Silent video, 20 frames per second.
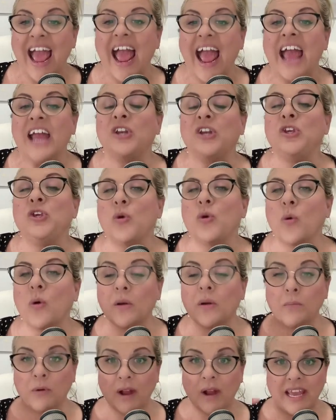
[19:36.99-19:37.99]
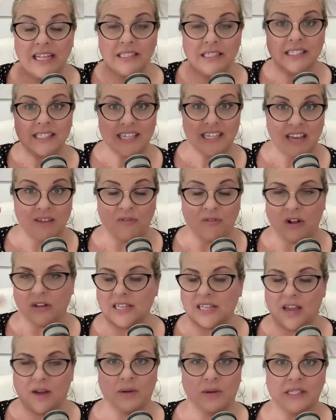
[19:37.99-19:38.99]
And your brain's default,
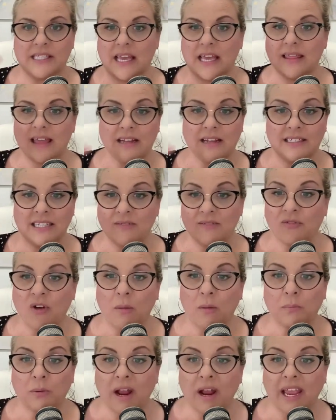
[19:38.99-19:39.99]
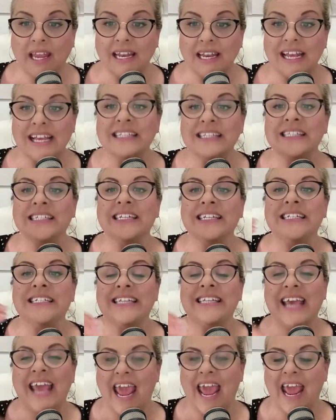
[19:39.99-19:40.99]
I always say that default brain is to
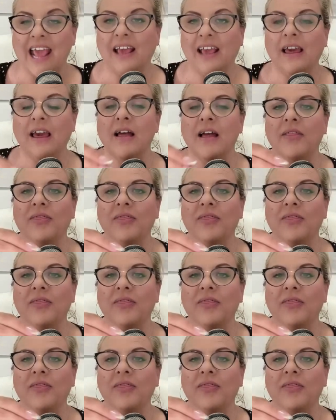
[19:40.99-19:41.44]
take